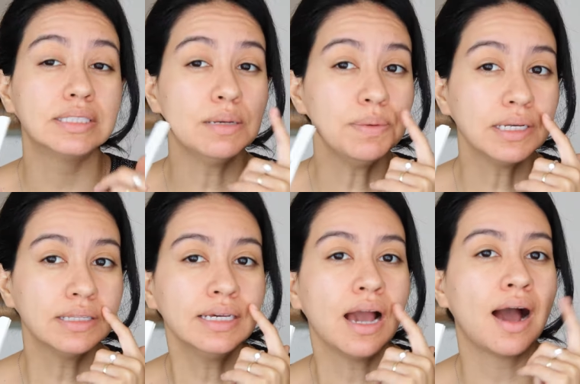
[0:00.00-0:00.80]

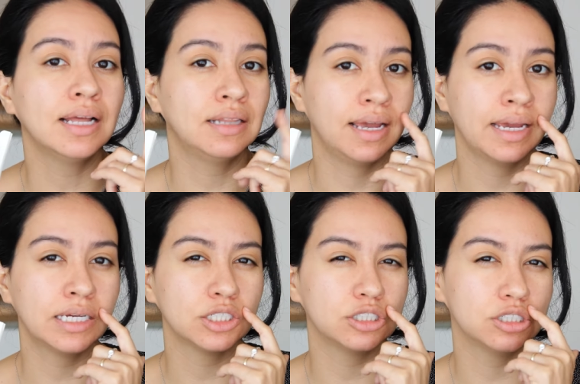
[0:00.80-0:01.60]
Typically, I
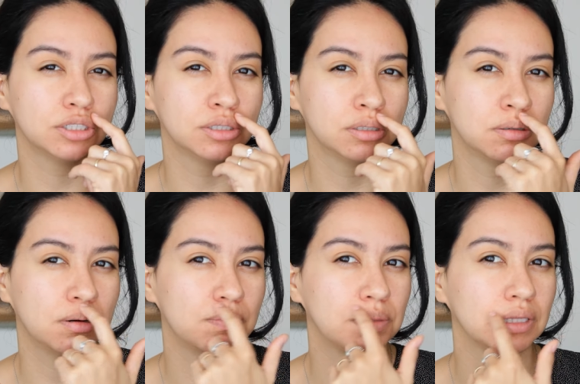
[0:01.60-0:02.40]
like
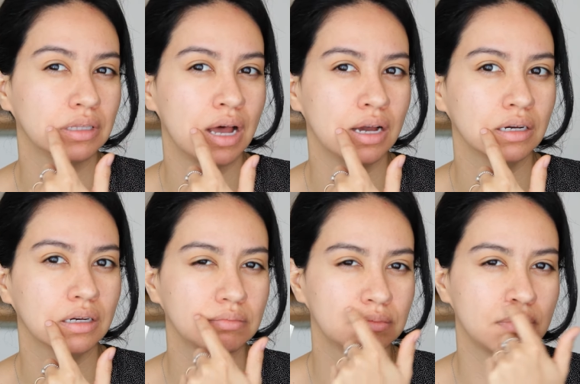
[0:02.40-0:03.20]
to pluck
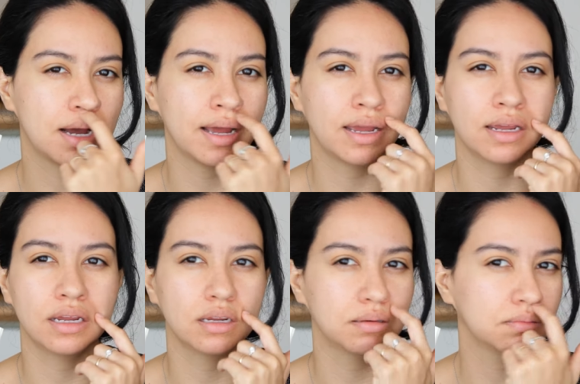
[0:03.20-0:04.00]

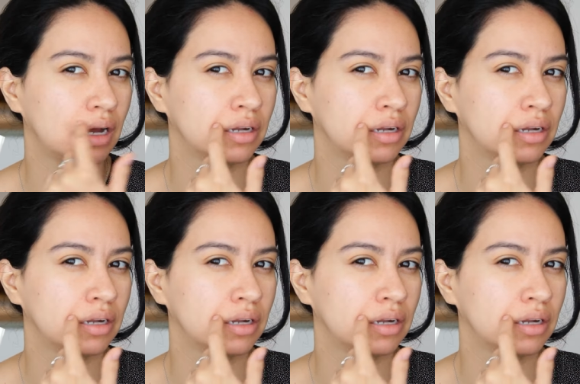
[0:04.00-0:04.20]
my